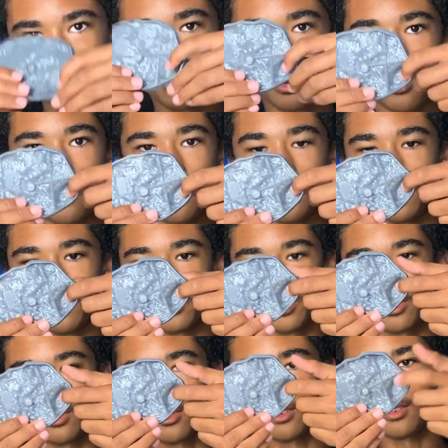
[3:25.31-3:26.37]
holes
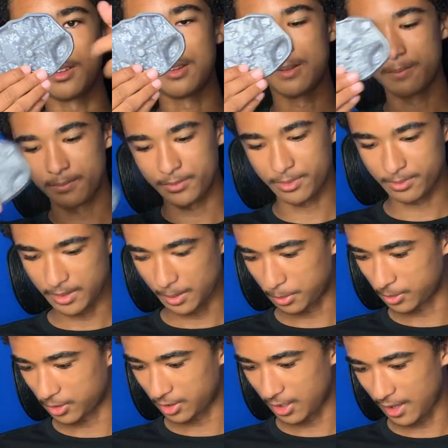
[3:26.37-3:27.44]
that they
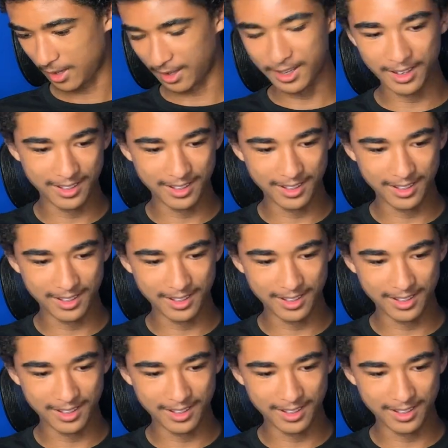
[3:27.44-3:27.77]
won't stay.